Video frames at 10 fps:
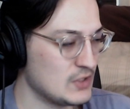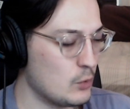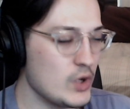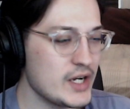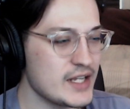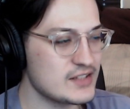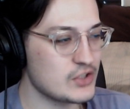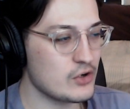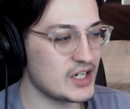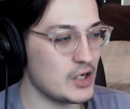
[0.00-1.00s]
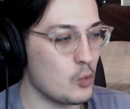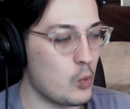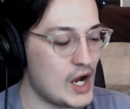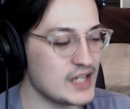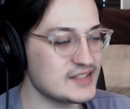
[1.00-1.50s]
Would Hisoka
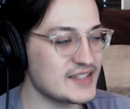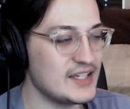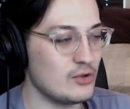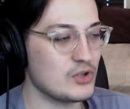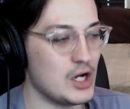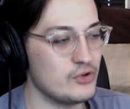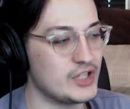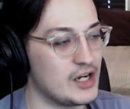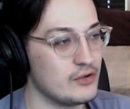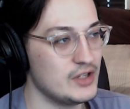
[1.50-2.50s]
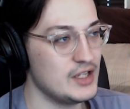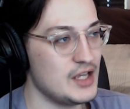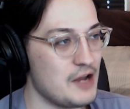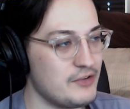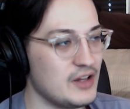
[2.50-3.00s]
want to kill Gon though?
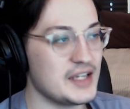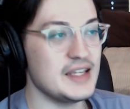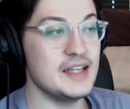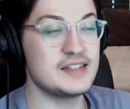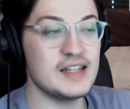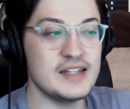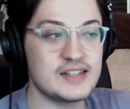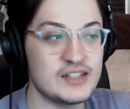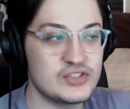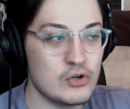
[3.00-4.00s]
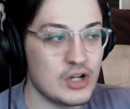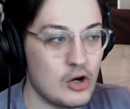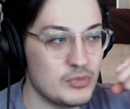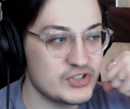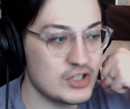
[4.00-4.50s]
I feel like is is Hisoka
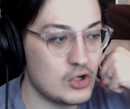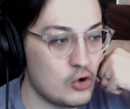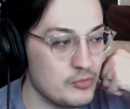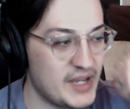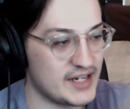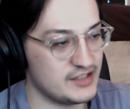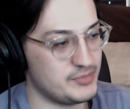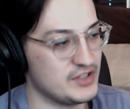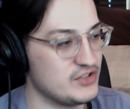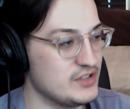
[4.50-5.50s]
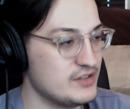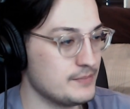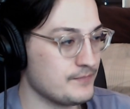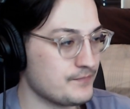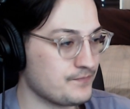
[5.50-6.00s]
almost going to hold back his punches?
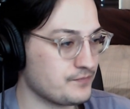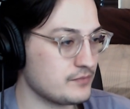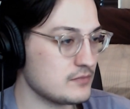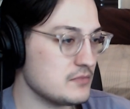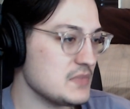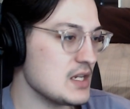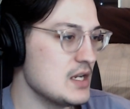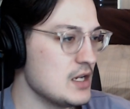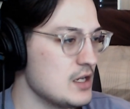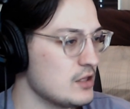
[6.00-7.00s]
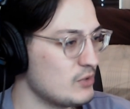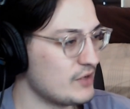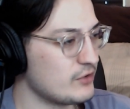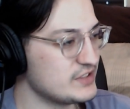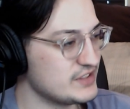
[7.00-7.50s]

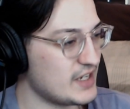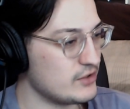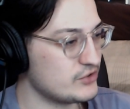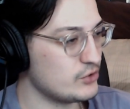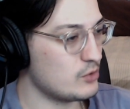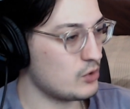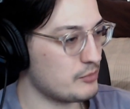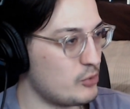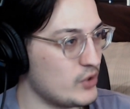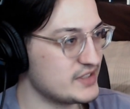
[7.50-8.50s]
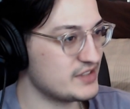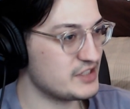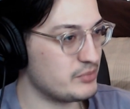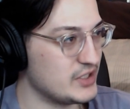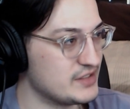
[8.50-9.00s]
Referee is entitled to award points as
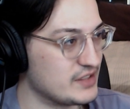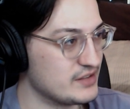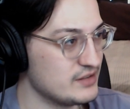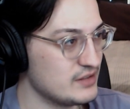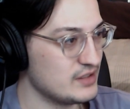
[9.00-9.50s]
he pleases.